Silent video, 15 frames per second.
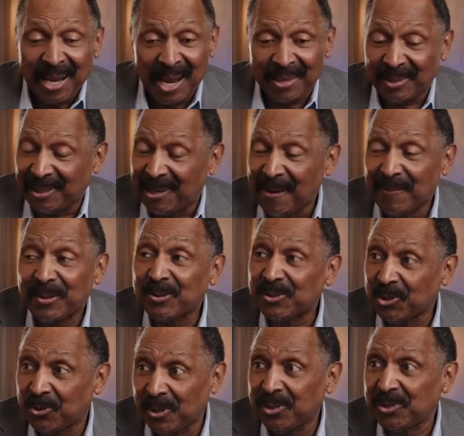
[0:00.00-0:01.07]
And the governor's
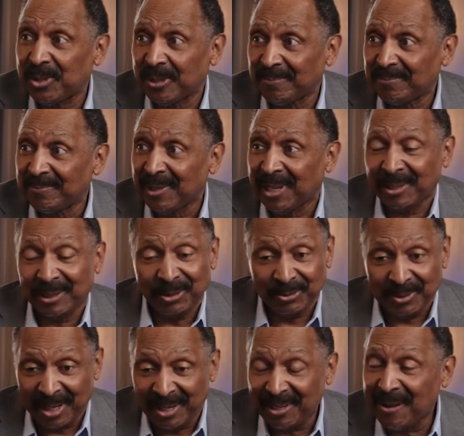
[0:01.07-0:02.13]
a Christian, and the
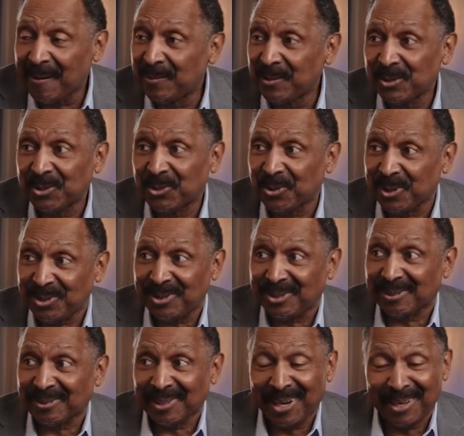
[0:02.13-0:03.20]
lieutenant governor's a
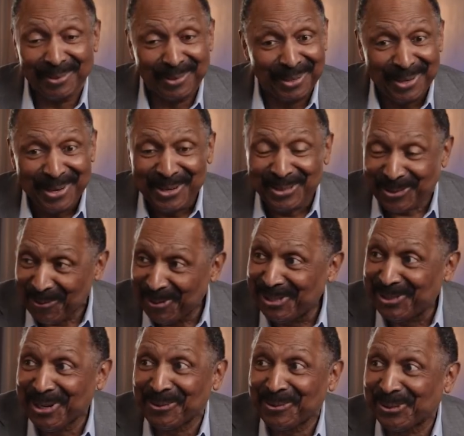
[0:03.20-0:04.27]
Christian, and the attorney
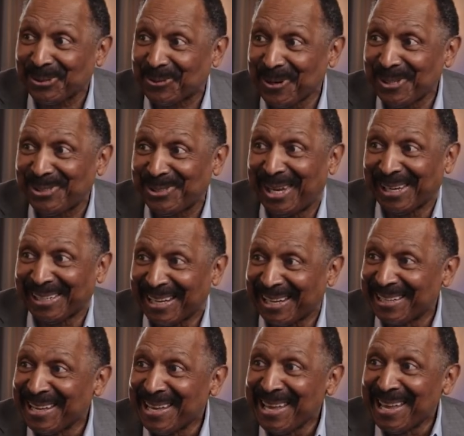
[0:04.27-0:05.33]
general's a
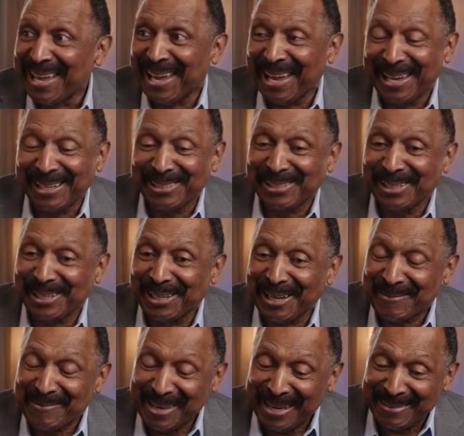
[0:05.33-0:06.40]
Christian. And
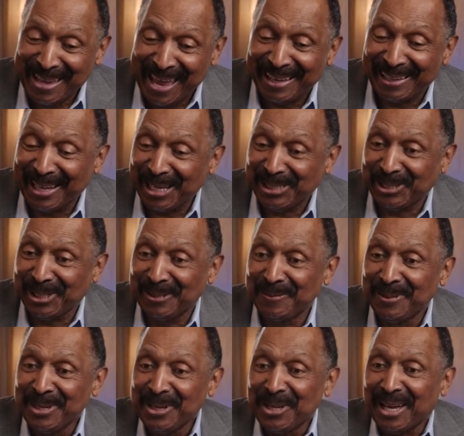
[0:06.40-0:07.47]
in that
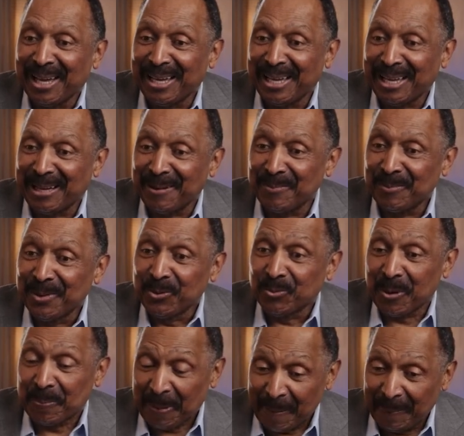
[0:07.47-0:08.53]
election,
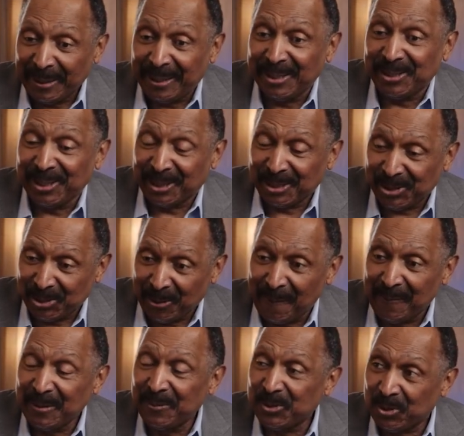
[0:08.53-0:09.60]
Republicans and
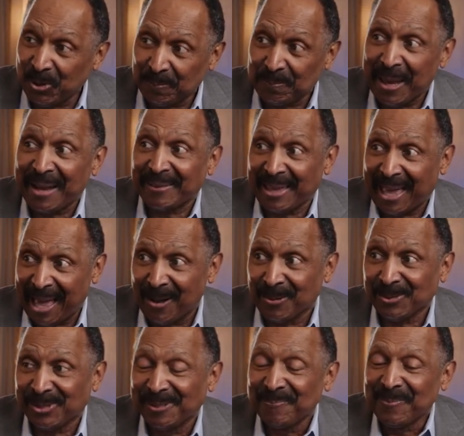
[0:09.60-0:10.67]
conservatives took back the
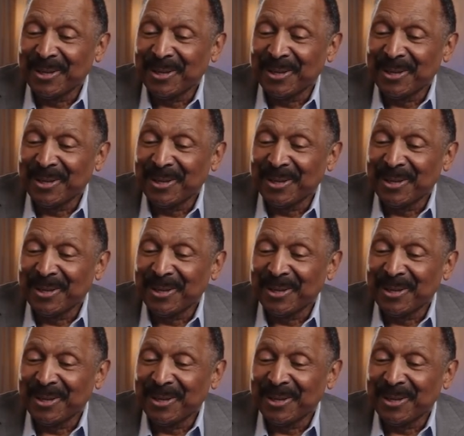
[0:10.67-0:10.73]
House.